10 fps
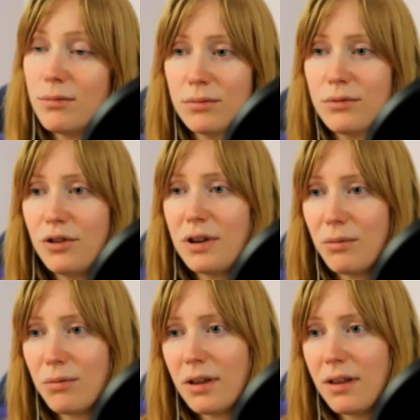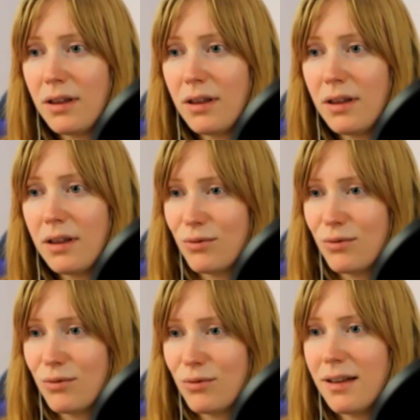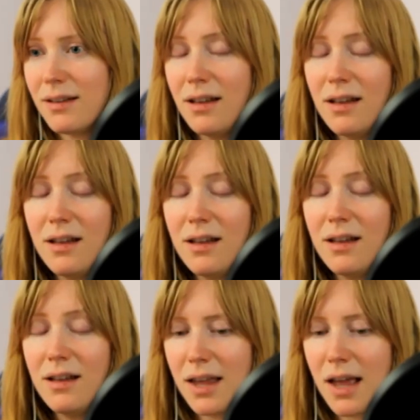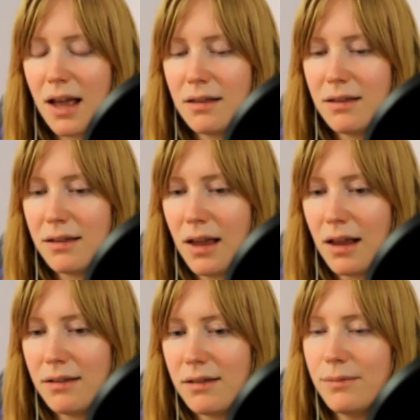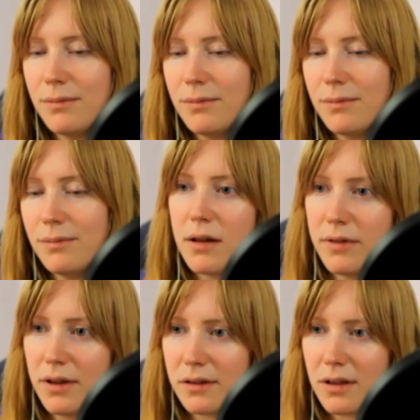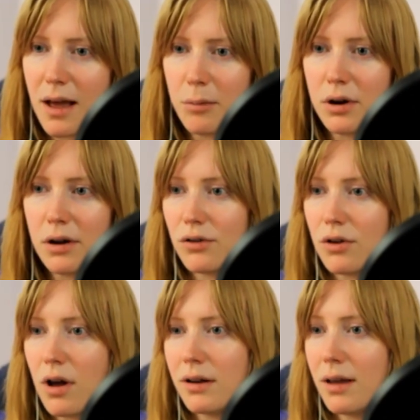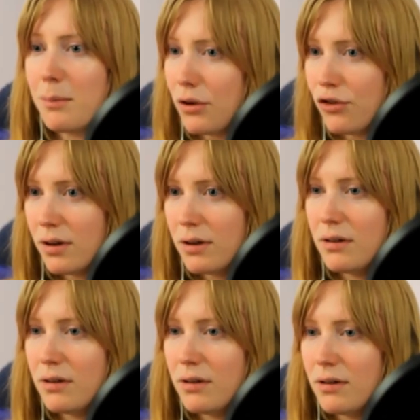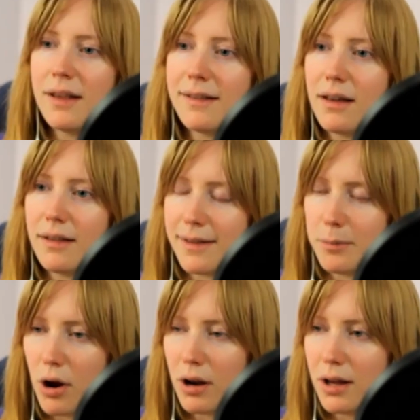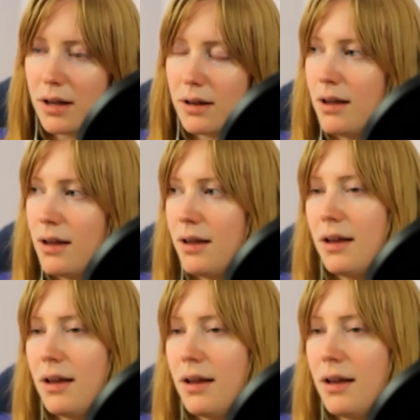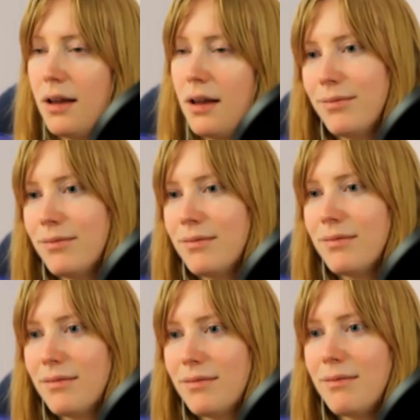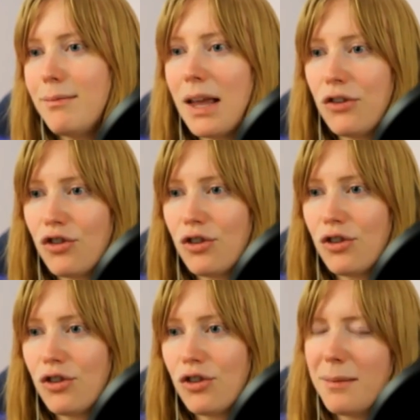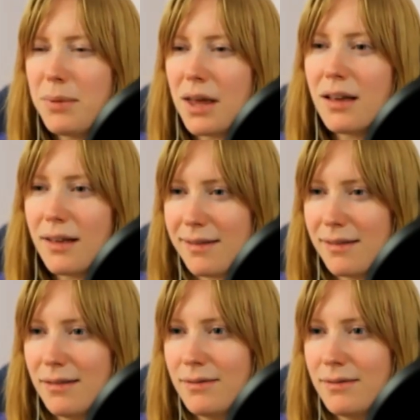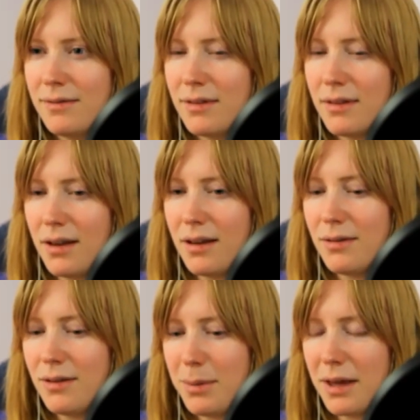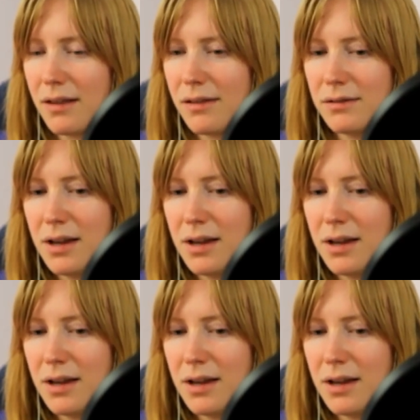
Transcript: turned out really great in the end. And all of these collaborators got commission on any sales they brought in. And I made sure the biggest, uh, the biggest